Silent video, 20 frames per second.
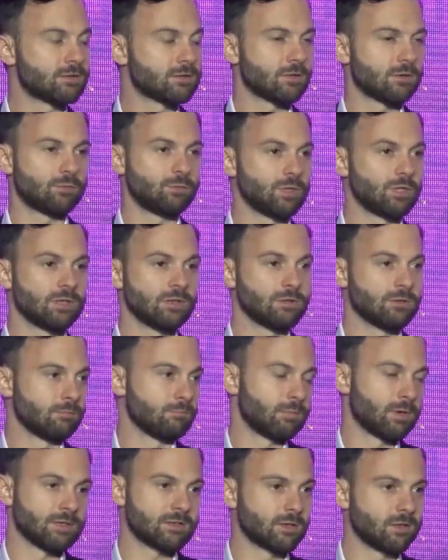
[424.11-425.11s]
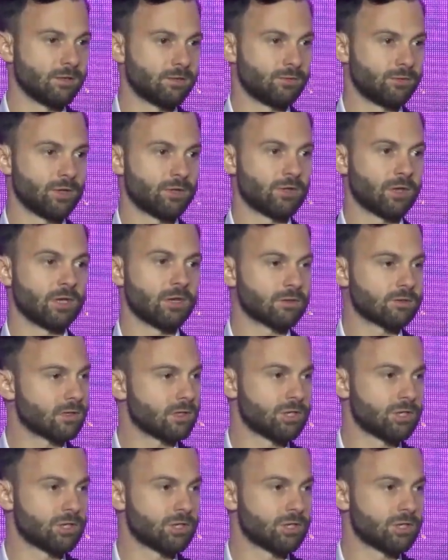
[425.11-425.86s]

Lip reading: So we did basically three things: